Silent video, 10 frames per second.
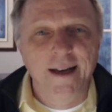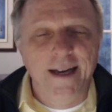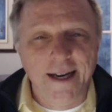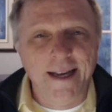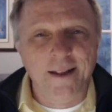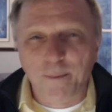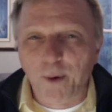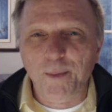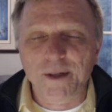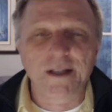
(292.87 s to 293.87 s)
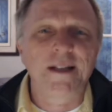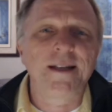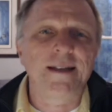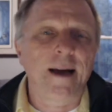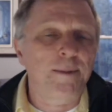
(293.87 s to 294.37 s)
And again, the purpose of
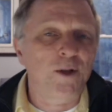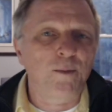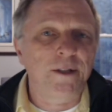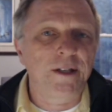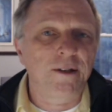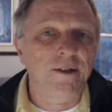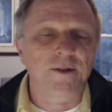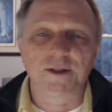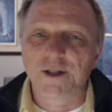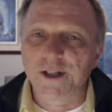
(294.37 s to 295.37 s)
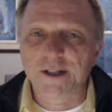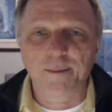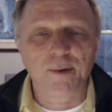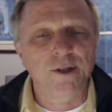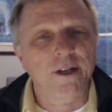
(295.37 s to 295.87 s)
these optional materials is just to
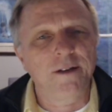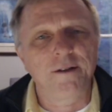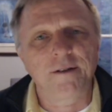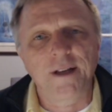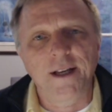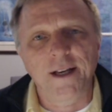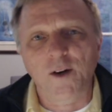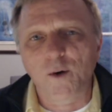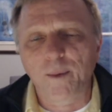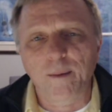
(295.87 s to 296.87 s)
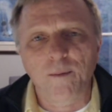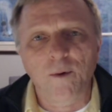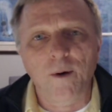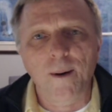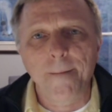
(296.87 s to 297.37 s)
push on your thinking a little bit
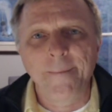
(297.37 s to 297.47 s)
more